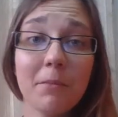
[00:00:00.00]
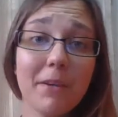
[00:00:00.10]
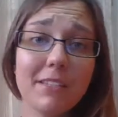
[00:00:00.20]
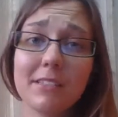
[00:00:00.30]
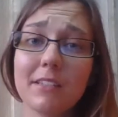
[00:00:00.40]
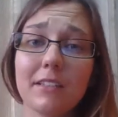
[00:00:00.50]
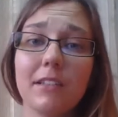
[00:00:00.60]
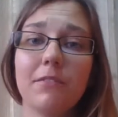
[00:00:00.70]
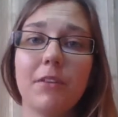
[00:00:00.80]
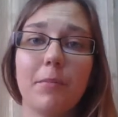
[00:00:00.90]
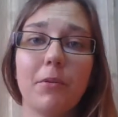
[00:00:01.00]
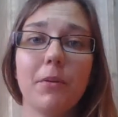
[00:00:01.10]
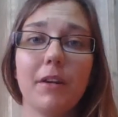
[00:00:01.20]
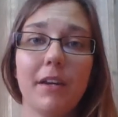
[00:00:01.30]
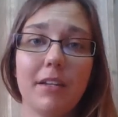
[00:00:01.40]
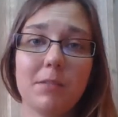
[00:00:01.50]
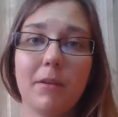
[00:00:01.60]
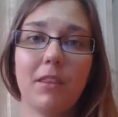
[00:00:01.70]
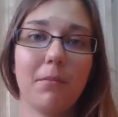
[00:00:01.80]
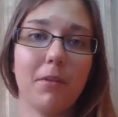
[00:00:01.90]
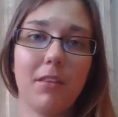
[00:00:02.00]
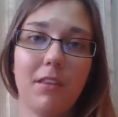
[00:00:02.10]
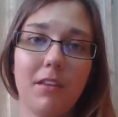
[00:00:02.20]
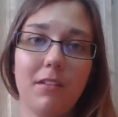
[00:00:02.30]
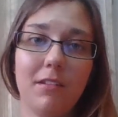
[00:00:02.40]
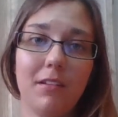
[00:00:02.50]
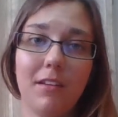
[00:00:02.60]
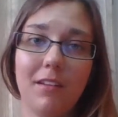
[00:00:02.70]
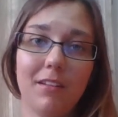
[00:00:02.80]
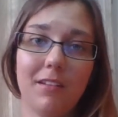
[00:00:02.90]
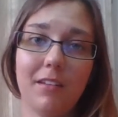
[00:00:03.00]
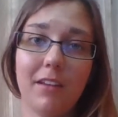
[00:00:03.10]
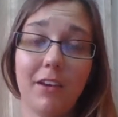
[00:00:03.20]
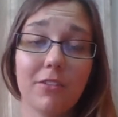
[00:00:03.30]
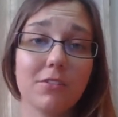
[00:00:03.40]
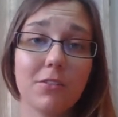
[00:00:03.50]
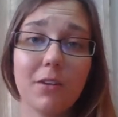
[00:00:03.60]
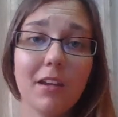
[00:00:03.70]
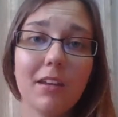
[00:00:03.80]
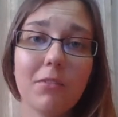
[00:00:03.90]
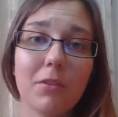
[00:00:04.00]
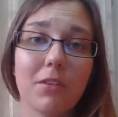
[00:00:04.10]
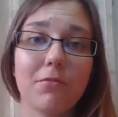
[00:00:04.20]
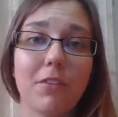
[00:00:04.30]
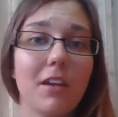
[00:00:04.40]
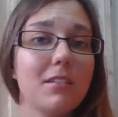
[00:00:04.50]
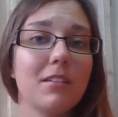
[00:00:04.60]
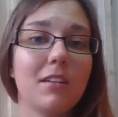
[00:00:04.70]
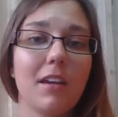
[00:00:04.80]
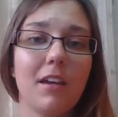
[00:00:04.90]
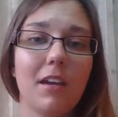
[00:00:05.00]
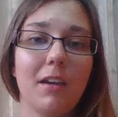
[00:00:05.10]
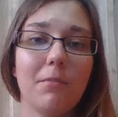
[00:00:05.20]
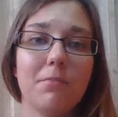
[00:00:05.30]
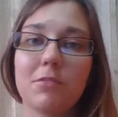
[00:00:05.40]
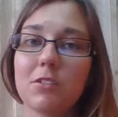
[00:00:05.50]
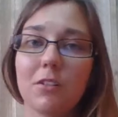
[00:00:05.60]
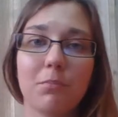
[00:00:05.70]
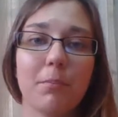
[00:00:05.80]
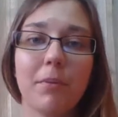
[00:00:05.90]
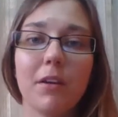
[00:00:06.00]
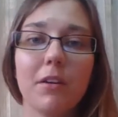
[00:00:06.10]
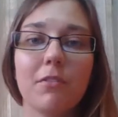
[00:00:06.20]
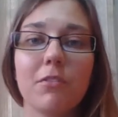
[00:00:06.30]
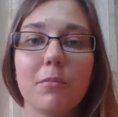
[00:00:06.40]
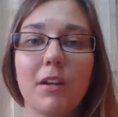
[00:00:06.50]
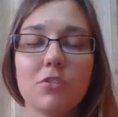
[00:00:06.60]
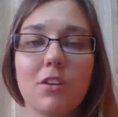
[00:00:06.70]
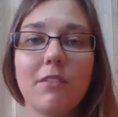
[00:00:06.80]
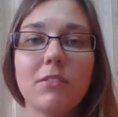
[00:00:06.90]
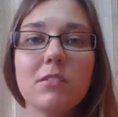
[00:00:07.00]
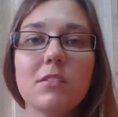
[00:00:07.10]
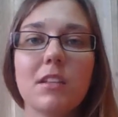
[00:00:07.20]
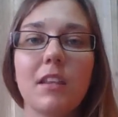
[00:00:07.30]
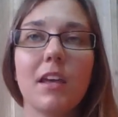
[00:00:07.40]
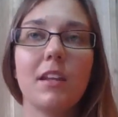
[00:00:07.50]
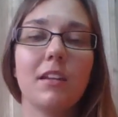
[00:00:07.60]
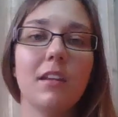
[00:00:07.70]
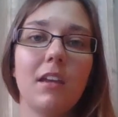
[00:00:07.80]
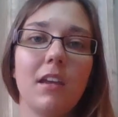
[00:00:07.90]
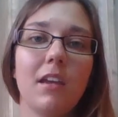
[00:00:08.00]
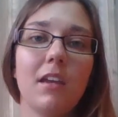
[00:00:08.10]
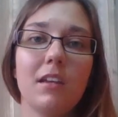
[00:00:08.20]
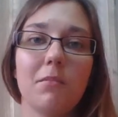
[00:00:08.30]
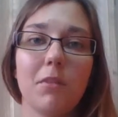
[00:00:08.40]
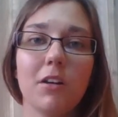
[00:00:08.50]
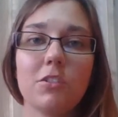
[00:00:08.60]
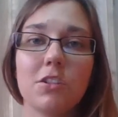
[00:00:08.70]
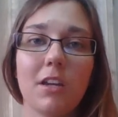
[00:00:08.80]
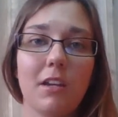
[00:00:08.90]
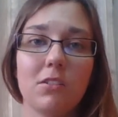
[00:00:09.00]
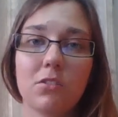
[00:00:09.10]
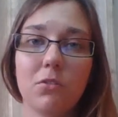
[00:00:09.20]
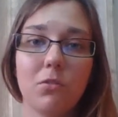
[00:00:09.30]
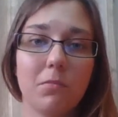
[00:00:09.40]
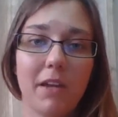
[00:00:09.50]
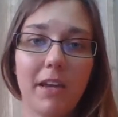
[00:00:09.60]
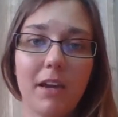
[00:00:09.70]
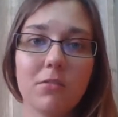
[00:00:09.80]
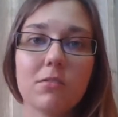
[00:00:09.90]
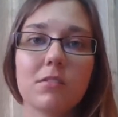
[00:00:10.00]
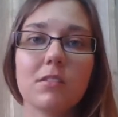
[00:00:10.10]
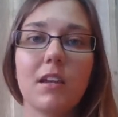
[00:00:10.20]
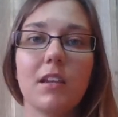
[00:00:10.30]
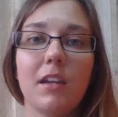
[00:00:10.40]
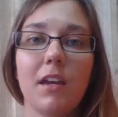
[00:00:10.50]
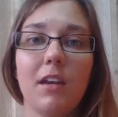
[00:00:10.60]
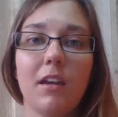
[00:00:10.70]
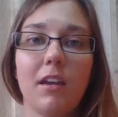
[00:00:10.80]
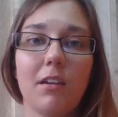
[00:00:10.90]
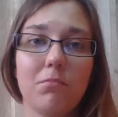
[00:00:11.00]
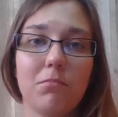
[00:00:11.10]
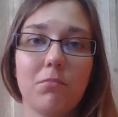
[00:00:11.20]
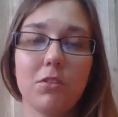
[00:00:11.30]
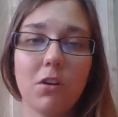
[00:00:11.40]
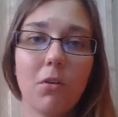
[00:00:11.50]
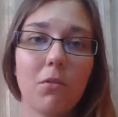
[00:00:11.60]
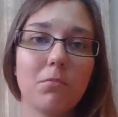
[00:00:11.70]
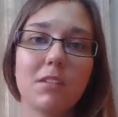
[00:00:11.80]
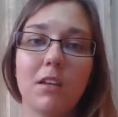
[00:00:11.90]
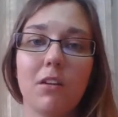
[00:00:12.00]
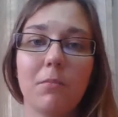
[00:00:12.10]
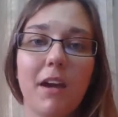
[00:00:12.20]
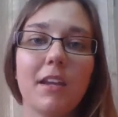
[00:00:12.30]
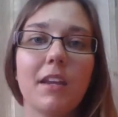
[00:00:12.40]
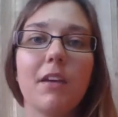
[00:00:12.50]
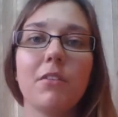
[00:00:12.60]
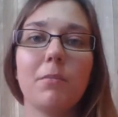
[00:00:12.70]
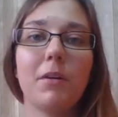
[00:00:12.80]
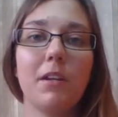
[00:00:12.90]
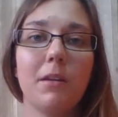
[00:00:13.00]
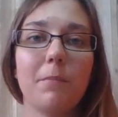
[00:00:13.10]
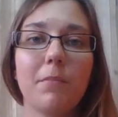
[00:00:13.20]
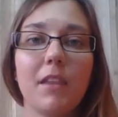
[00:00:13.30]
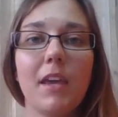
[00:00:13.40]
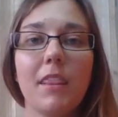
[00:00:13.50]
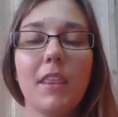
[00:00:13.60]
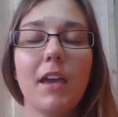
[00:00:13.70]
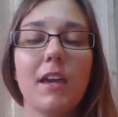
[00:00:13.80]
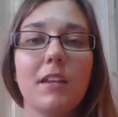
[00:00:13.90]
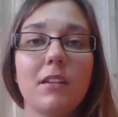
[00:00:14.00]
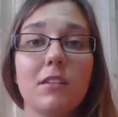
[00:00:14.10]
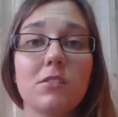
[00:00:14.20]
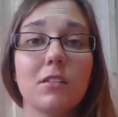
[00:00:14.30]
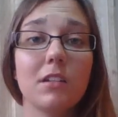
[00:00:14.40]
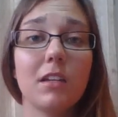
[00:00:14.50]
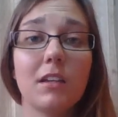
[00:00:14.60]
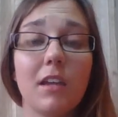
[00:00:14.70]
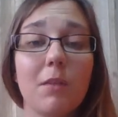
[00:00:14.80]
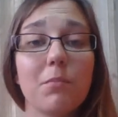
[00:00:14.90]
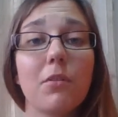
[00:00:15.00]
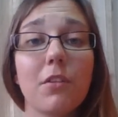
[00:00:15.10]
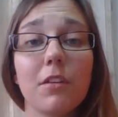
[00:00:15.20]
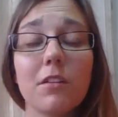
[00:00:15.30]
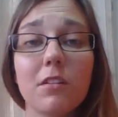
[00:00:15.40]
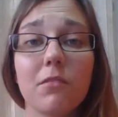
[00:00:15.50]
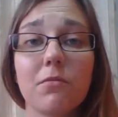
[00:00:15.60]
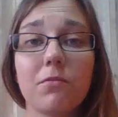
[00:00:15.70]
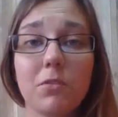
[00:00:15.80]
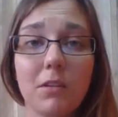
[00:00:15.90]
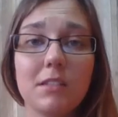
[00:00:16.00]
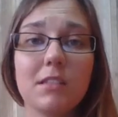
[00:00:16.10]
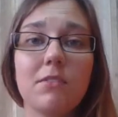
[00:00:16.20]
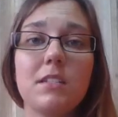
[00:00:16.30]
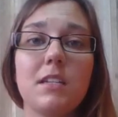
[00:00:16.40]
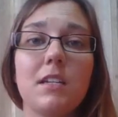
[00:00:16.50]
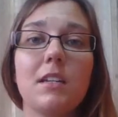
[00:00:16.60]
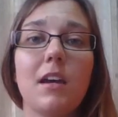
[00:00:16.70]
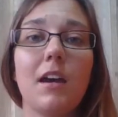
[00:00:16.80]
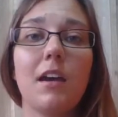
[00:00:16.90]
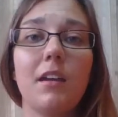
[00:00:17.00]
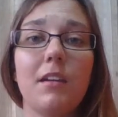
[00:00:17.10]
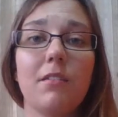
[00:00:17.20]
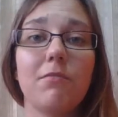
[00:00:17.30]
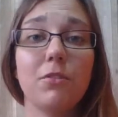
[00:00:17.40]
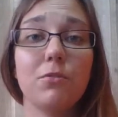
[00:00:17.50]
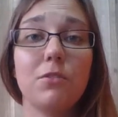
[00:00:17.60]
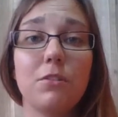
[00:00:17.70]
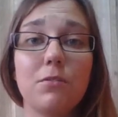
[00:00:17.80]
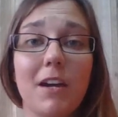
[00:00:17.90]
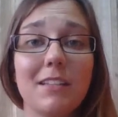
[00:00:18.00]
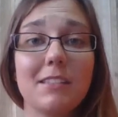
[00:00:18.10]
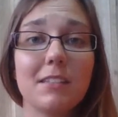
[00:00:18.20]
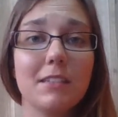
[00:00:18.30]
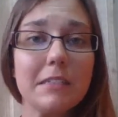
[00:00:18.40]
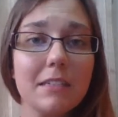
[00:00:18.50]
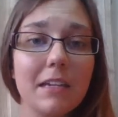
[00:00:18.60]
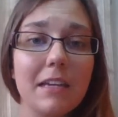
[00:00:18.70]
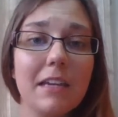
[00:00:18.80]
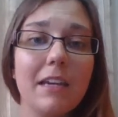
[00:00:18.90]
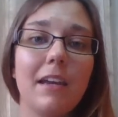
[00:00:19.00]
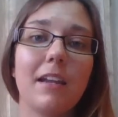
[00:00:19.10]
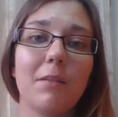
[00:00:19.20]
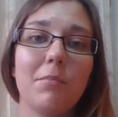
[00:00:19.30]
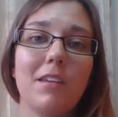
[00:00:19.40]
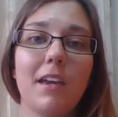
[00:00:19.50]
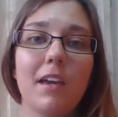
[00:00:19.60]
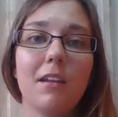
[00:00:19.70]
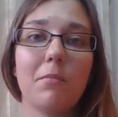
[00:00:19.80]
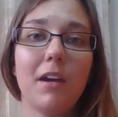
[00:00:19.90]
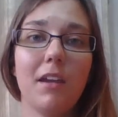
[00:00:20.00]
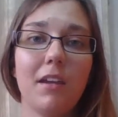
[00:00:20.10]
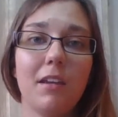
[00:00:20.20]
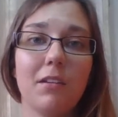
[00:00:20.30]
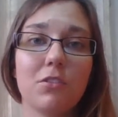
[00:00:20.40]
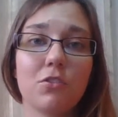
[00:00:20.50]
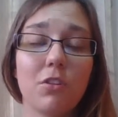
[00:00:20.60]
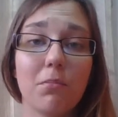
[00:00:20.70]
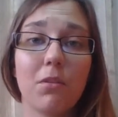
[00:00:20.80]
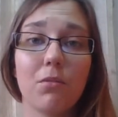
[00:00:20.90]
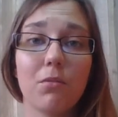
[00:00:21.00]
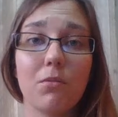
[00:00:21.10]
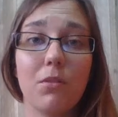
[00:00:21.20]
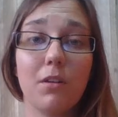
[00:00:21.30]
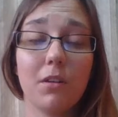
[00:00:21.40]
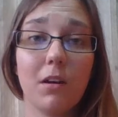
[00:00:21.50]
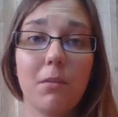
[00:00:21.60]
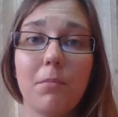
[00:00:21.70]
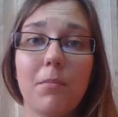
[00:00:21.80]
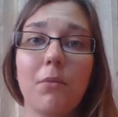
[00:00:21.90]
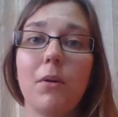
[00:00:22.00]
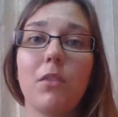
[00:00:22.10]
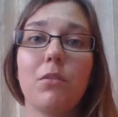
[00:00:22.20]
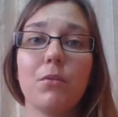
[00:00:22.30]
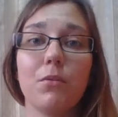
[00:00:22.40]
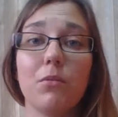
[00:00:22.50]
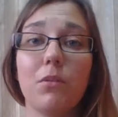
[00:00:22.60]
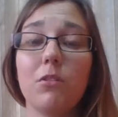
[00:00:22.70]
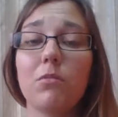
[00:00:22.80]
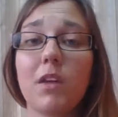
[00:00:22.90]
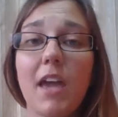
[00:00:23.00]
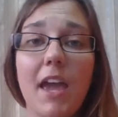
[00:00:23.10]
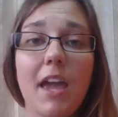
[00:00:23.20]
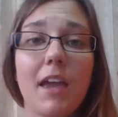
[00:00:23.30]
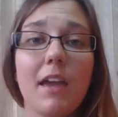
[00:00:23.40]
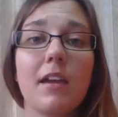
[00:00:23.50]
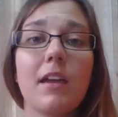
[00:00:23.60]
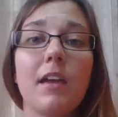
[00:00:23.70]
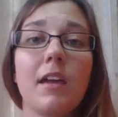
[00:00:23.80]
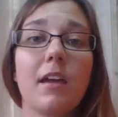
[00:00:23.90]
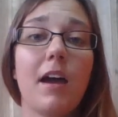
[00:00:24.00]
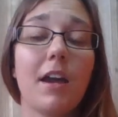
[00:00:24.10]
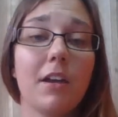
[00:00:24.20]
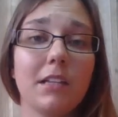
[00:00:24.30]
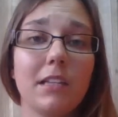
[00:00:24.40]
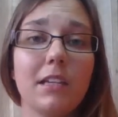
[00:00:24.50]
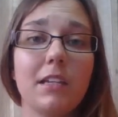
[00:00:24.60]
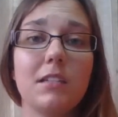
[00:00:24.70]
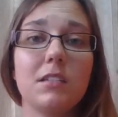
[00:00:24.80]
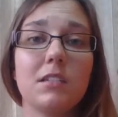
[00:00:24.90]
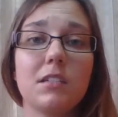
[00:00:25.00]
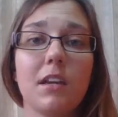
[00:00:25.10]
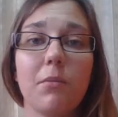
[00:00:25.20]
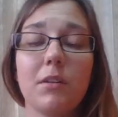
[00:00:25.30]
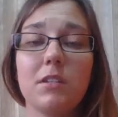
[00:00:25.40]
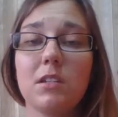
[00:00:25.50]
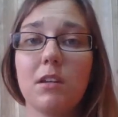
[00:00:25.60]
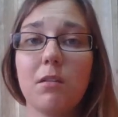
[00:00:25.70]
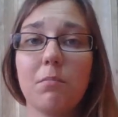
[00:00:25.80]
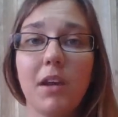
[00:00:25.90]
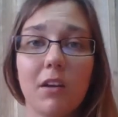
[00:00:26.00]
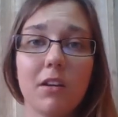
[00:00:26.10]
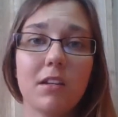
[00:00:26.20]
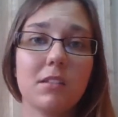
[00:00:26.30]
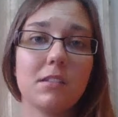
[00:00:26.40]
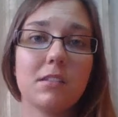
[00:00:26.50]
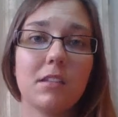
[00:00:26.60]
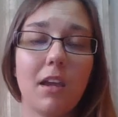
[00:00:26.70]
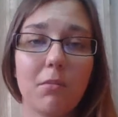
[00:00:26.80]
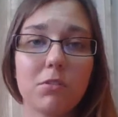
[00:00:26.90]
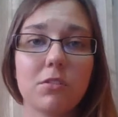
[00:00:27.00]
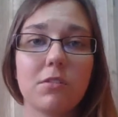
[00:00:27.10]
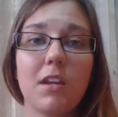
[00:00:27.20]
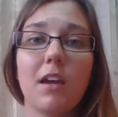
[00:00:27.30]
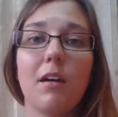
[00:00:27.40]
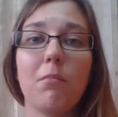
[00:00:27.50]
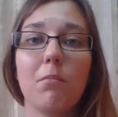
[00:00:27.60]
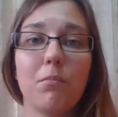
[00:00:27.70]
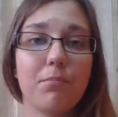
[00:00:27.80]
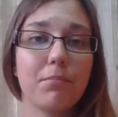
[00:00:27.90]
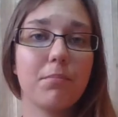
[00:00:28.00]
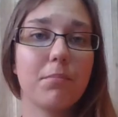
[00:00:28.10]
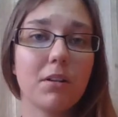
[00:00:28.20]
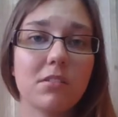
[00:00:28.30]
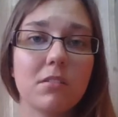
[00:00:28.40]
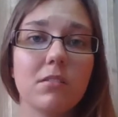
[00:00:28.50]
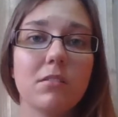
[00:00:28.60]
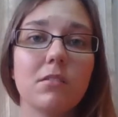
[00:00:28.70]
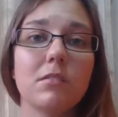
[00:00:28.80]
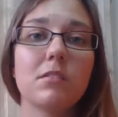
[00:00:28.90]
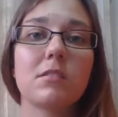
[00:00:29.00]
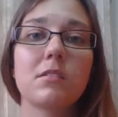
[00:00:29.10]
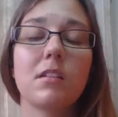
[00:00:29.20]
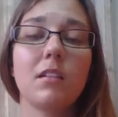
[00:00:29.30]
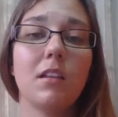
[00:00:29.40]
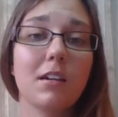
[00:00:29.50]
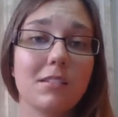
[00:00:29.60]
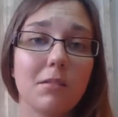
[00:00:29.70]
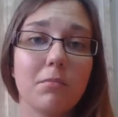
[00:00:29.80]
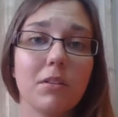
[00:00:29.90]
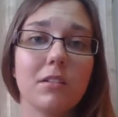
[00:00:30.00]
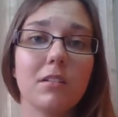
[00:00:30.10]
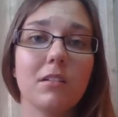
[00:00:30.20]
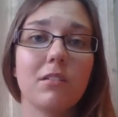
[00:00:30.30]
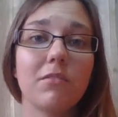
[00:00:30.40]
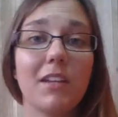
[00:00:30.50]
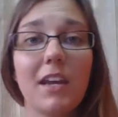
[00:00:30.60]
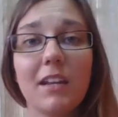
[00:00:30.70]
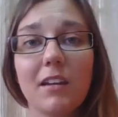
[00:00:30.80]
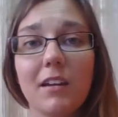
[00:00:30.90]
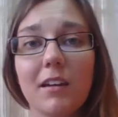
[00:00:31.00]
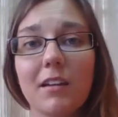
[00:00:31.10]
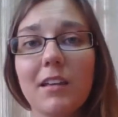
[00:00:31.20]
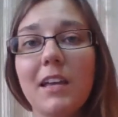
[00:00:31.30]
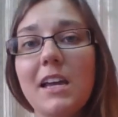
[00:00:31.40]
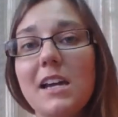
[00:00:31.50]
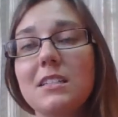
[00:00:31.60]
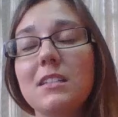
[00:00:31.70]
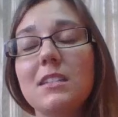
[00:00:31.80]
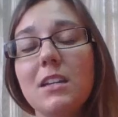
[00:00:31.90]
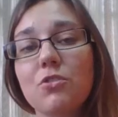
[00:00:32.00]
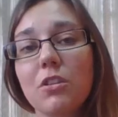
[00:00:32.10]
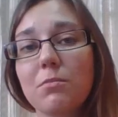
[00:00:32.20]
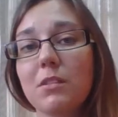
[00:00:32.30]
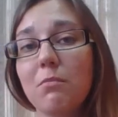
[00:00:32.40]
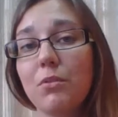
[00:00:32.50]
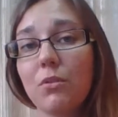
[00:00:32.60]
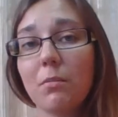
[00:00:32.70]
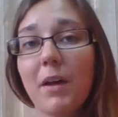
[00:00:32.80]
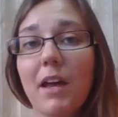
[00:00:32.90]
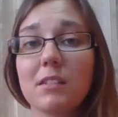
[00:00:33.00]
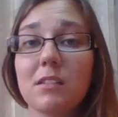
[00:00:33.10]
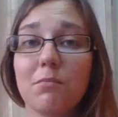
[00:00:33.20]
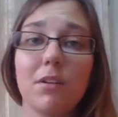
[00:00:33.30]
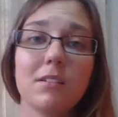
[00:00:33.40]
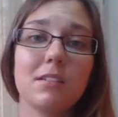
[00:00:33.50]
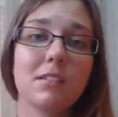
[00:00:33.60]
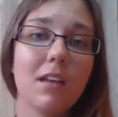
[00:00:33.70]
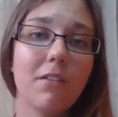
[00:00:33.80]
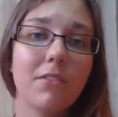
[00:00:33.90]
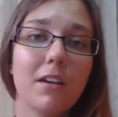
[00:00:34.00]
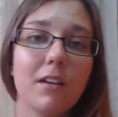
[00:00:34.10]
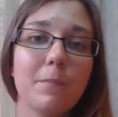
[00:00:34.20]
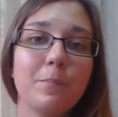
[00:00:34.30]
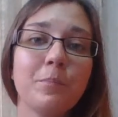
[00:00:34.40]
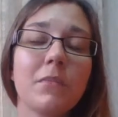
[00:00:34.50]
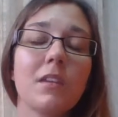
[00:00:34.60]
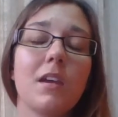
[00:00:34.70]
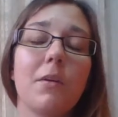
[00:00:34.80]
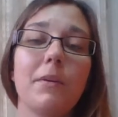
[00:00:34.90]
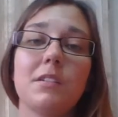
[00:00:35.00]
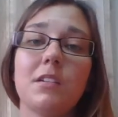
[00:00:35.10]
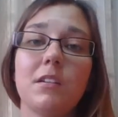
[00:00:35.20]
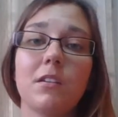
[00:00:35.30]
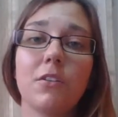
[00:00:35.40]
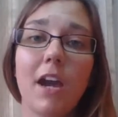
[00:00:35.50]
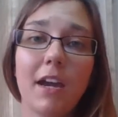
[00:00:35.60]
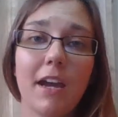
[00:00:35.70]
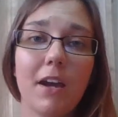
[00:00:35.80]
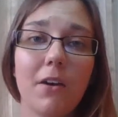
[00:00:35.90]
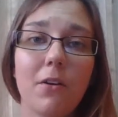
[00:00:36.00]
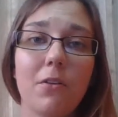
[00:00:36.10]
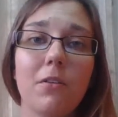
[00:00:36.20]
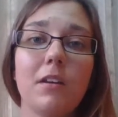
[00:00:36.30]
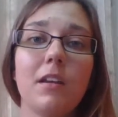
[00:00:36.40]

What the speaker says: Basically in February, I spent the month in Arizona with a friend, and I started preparing for my travels. And then in March, I had sold my house and I was home saying goodbye to everybody. And then starting April 3rd of 2017, I flew to Iceland and I began my trip through Europe. I went through the UK, Ireland, I went to Paris, Amsterdam, Brussels, Luxembourg, Vienna. I did day trips in Budapest and Bratislava. I went to Krakow.